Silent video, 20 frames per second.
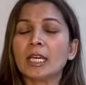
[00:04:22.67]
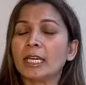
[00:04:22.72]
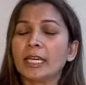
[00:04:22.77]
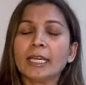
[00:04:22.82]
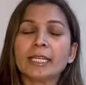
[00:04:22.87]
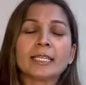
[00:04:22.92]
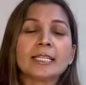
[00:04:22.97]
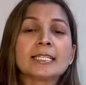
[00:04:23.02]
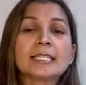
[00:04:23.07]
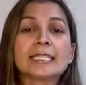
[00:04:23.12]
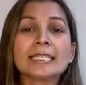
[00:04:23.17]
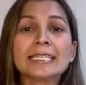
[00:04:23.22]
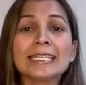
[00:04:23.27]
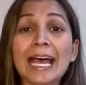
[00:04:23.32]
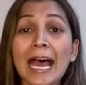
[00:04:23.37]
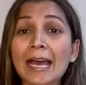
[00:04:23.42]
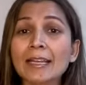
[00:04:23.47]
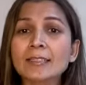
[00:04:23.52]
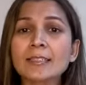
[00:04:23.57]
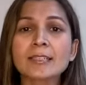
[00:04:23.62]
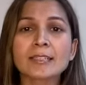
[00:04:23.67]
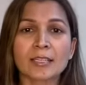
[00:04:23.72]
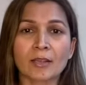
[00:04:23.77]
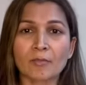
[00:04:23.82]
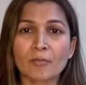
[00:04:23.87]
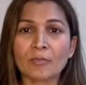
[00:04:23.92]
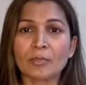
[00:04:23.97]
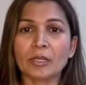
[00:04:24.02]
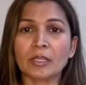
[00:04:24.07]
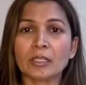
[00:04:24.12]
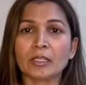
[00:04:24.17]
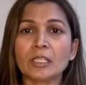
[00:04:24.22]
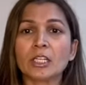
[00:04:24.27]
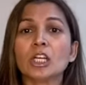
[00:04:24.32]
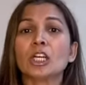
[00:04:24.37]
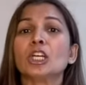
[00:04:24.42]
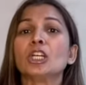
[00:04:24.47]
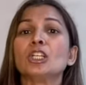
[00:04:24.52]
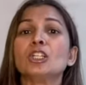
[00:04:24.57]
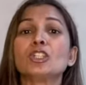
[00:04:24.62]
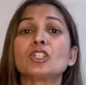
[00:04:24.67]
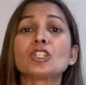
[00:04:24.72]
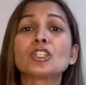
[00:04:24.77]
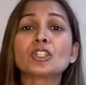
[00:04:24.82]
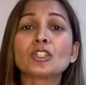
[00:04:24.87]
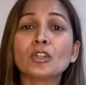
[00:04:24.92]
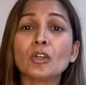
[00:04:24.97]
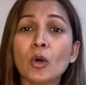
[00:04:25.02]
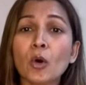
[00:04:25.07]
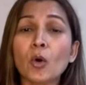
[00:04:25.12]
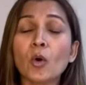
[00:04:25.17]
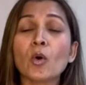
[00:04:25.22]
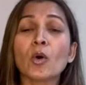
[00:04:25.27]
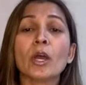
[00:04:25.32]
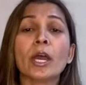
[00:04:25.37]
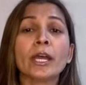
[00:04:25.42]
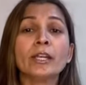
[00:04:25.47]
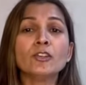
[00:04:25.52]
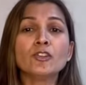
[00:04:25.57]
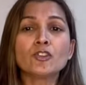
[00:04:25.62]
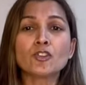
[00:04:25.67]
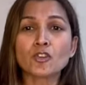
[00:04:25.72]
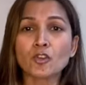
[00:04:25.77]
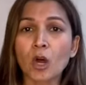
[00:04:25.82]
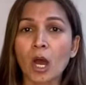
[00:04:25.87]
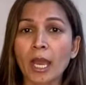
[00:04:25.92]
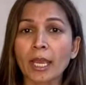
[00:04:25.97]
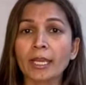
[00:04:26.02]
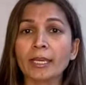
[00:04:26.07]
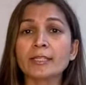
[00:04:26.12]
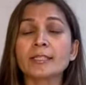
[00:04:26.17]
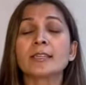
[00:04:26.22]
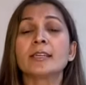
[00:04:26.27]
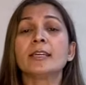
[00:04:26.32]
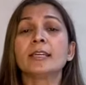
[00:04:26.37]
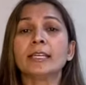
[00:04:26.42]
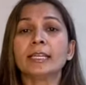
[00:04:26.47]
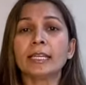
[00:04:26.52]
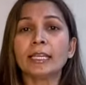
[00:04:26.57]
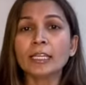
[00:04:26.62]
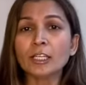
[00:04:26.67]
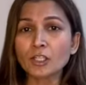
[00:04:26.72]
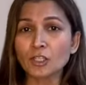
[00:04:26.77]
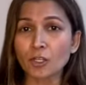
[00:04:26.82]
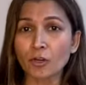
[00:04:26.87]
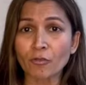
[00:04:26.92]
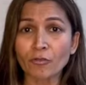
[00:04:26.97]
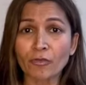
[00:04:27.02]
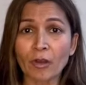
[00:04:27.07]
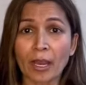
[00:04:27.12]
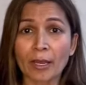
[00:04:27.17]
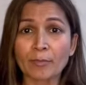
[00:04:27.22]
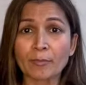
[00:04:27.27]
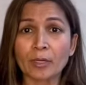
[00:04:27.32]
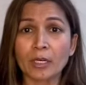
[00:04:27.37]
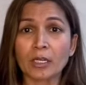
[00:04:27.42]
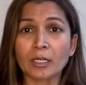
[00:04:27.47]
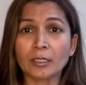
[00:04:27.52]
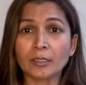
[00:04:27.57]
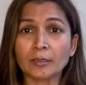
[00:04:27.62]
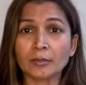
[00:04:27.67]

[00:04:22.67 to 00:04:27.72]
It is that simple. Just go and try it. Eat your fiber.